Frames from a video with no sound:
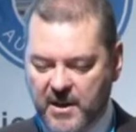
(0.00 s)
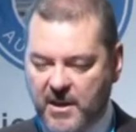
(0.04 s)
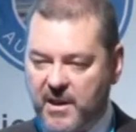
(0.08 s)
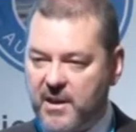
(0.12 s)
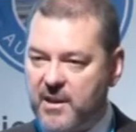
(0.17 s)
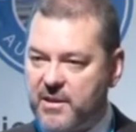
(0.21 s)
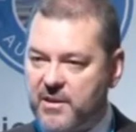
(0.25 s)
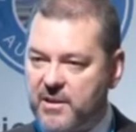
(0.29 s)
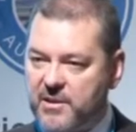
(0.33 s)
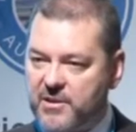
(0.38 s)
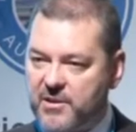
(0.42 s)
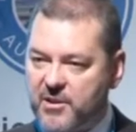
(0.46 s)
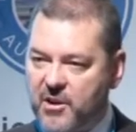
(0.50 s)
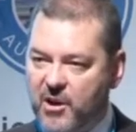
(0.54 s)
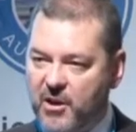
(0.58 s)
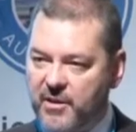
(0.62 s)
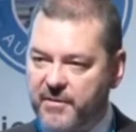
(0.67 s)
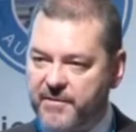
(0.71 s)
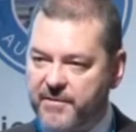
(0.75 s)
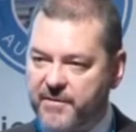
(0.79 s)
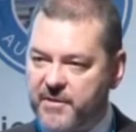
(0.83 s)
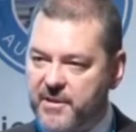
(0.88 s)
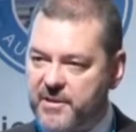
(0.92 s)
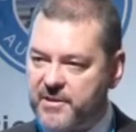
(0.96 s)
This
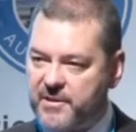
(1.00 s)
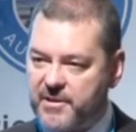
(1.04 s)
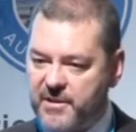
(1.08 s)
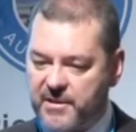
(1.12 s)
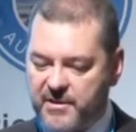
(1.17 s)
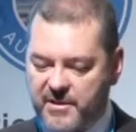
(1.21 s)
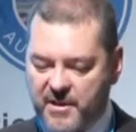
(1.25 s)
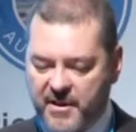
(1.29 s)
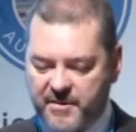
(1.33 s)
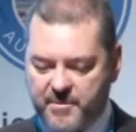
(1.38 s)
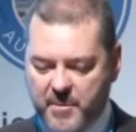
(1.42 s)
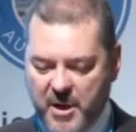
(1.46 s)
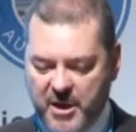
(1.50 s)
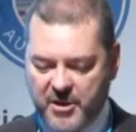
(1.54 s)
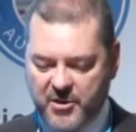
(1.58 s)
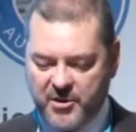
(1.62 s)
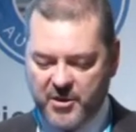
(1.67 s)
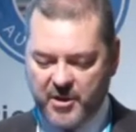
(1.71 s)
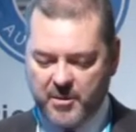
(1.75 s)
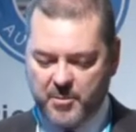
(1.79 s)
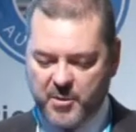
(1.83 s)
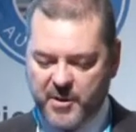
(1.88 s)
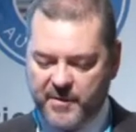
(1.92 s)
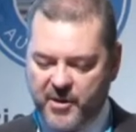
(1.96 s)
conference, as I
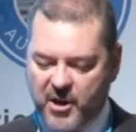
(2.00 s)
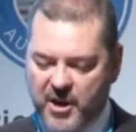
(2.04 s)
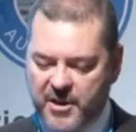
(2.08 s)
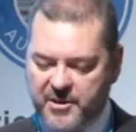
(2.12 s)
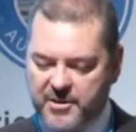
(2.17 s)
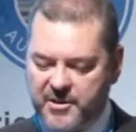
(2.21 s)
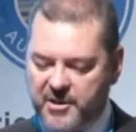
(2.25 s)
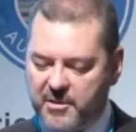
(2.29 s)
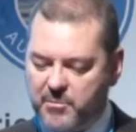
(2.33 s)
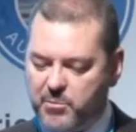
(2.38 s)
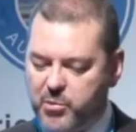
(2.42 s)
mentioned, provides an